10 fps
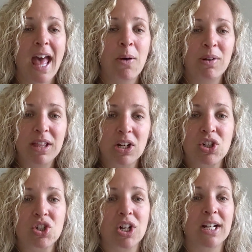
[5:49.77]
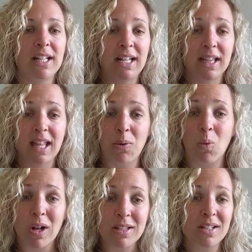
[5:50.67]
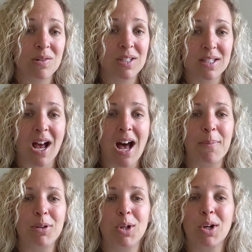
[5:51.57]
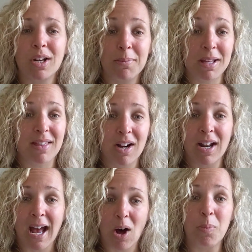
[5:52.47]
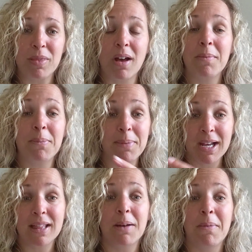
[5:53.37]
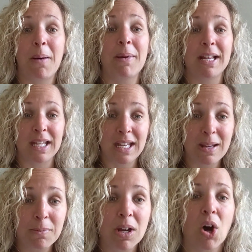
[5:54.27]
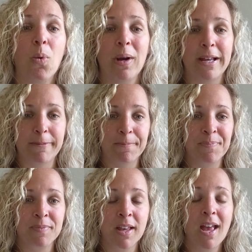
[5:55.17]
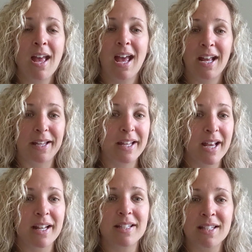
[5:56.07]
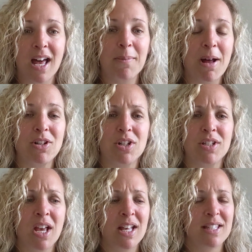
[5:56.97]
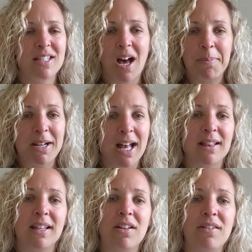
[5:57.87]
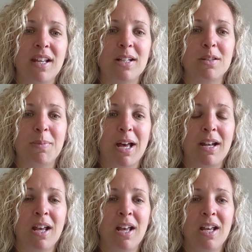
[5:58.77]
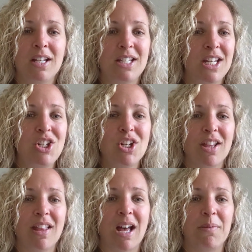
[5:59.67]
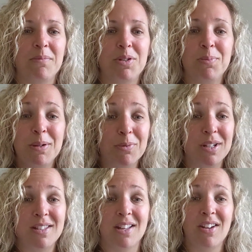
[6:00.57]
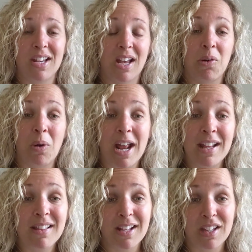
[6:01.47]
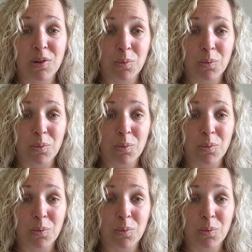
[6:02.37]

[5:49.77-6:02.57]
And when they're struggling and they want to stop, you're going to be there to help them and pick them up and keep going. And it's not about just stopping at little things, but teaching them to be resilient in anything you